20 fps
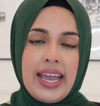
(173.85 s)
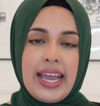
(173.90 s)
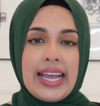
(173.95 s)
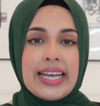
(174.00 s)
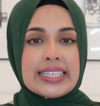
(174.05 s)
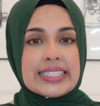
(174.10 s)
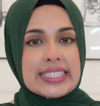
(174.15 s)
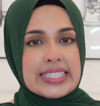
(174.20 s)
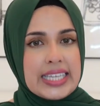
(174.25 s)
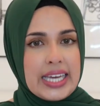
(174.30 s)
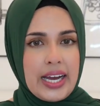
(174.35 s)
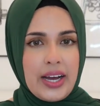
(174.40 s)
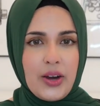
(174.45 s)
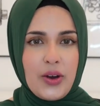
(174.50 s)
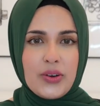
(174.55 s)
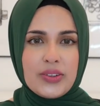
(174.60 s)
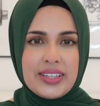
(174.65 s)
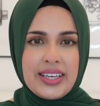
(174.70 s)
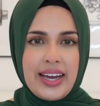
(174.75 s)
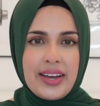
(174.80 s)
India,
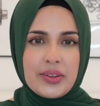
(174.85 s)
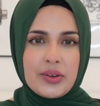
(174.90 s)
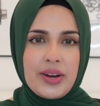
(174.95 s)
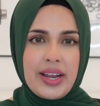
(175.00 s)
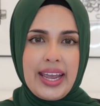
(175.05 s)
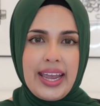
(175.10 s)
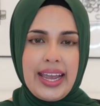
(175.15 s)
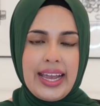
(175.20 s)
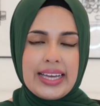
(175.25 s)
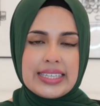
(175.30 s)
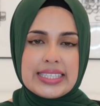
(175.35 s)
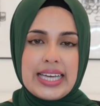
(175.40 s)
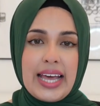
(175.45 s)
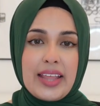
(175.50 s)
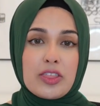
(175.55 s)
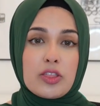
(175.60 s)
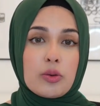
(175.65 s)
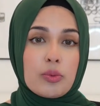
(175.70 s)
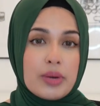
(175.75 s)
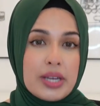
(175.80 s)
on the other hand,
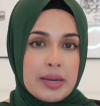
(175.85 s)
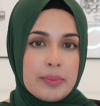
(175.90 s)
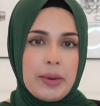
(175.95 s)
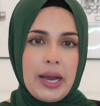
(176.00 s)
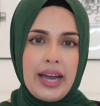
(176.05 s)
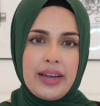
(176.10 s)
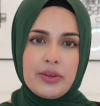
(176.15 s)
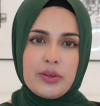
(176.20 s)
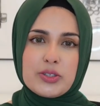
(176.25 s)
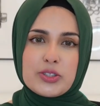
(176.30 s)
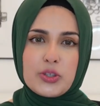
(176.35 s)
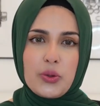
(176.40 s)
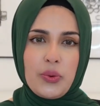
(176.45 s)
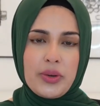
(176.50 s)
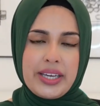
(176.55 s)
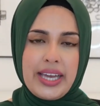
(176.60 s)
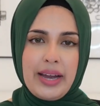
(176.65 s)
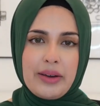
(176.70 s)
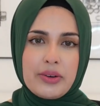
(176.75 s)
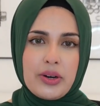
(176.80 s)
had 3 batters
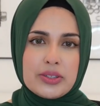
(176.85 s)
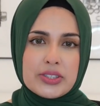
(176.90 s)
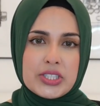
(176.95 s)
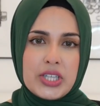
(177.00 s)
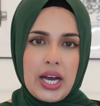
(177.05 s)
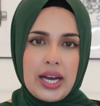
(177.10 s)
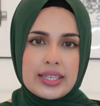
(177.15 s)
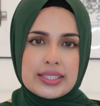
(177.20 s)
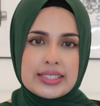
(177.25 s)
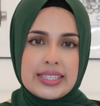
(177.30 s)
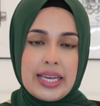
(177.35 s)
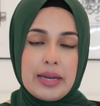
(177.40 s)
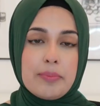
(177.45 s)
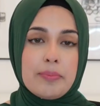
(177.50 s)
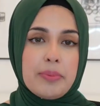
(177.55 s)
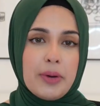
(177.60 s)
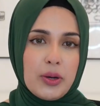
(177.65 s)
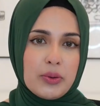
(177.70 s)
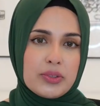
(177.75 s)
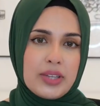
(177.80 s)
going out on ducks in
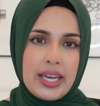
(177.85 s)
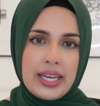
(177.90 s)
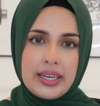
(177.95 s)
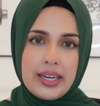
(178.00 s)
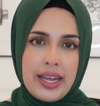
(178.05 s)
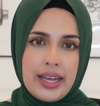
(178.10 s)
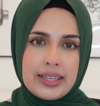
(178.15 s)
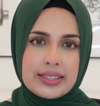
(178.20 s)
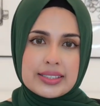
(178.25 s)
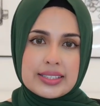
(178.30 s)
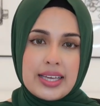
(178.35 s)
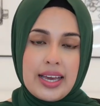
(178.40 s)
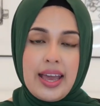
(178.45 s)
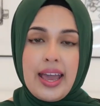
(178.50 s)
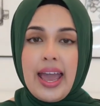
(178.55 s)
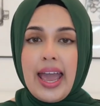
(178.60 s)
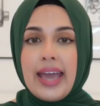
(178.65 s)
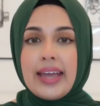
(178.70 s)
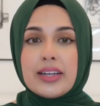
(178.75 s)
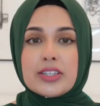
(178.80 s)
both innings
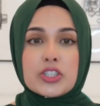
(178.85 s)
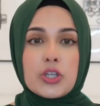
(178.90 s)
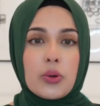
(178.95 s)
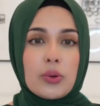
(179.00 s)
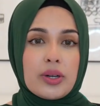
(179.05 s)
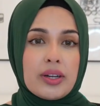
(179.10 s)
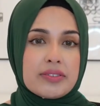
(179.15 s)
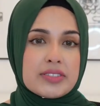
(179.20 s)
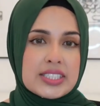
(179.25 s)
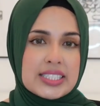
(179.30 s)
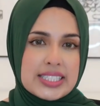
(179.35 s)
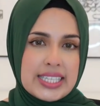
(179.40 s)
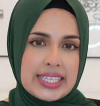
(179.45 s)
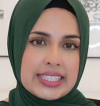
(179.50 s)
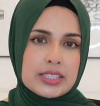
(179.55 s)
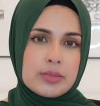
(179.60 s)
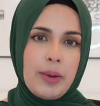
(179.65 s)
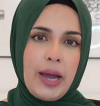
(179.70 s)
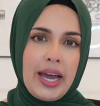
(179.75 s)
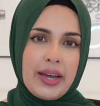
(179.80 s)
and a total of
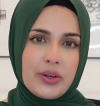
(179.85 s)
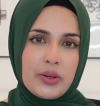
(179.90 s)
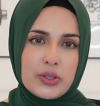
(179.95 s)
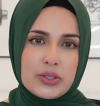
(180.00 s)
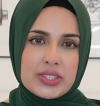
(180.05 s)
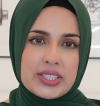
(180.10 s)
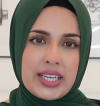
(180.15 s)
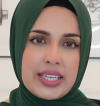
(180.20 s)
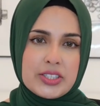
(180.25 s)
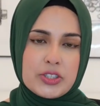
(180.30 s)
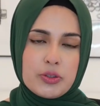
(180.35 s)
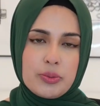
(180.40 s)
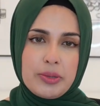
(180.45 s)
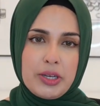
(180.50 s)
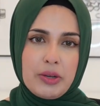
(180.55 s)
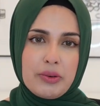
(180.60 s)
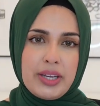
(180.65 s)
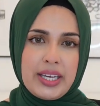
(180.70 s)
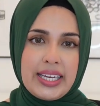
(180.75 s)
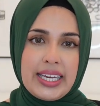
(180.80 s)
6 batters
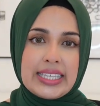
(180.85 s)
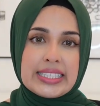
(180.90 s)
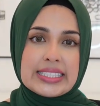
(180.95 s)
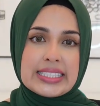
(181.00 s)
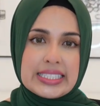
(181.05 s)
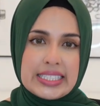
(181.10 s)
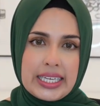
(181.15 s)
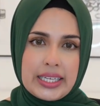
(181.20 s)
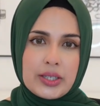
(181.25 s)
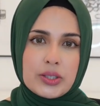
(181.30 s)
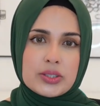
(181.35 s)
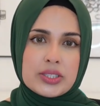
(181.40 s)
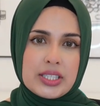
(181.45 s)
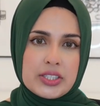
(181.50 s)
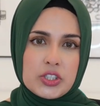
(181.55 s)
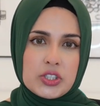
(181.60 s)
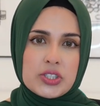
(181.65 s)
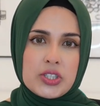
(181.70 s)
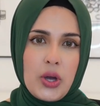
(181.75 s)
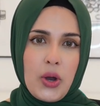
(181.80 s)
contributing in single
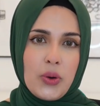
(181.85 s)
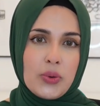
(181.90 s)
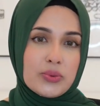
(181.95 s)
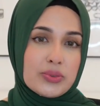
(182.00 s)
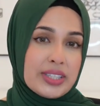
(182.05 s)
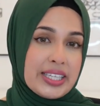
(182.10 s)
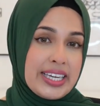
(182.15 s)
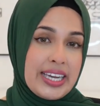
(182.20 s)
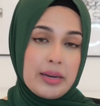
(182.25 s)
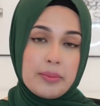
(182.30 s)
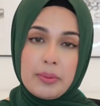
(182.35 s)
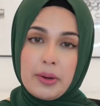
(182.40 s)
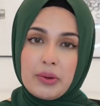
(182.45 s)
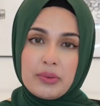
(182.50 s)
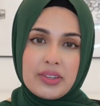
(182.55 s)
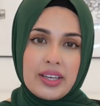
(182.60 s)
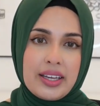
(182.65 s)
digits only in both